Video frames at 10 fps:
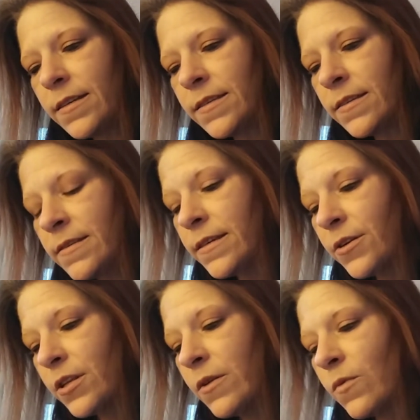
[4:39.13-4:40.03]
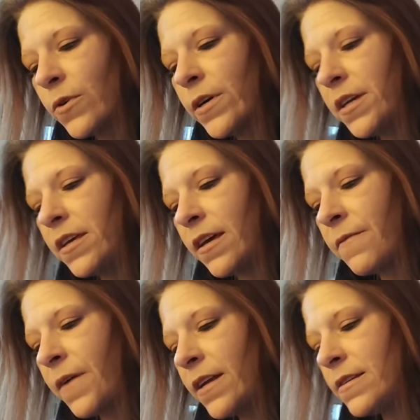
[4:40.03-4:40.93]
sincerely worry
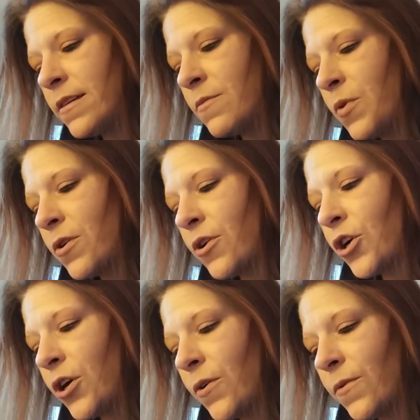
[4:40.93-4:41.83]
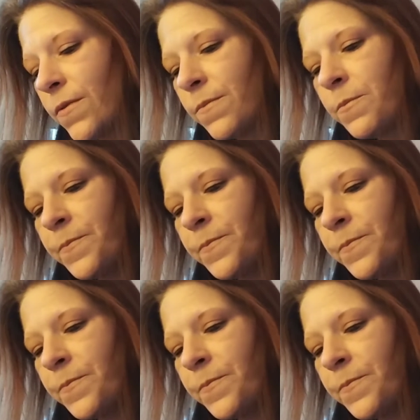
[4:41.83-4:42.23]
if I didn't put on a coat,